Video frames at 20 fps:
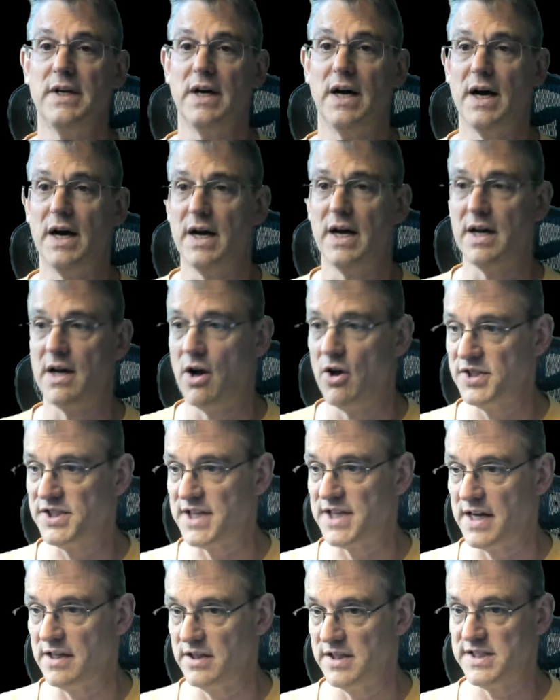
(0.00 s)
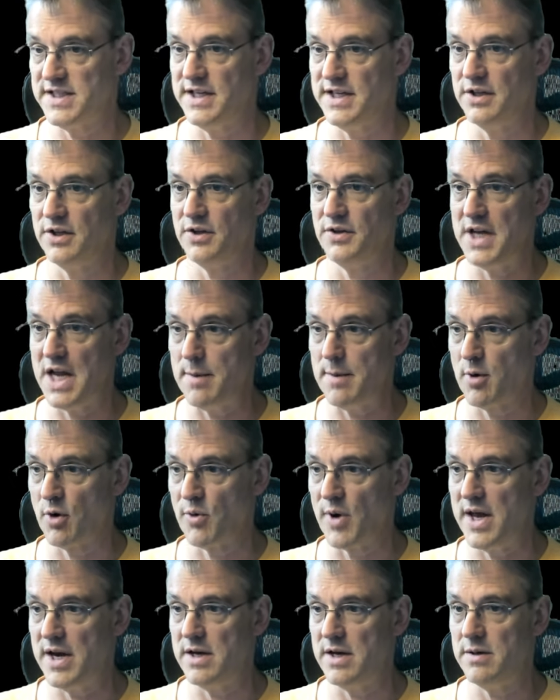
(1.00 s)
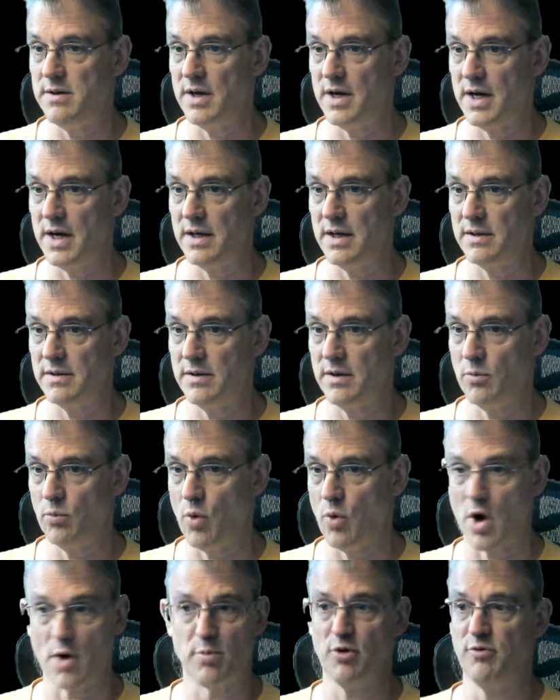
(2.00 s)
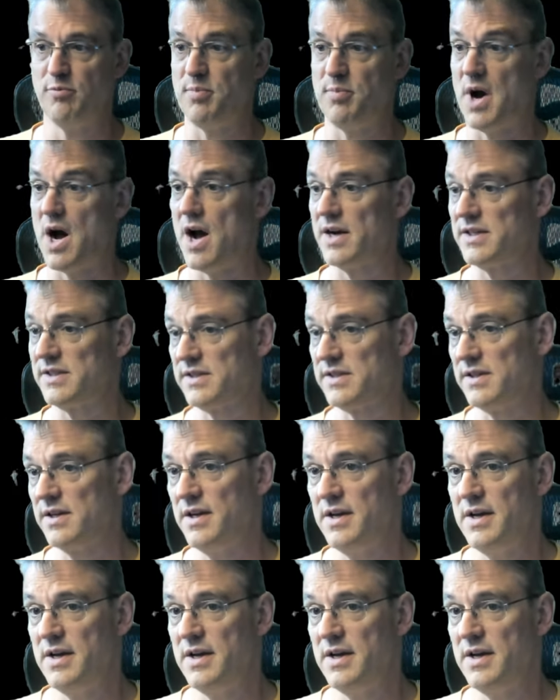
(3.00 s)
Uh, all stainless steel NEMA rated uh, waterproof box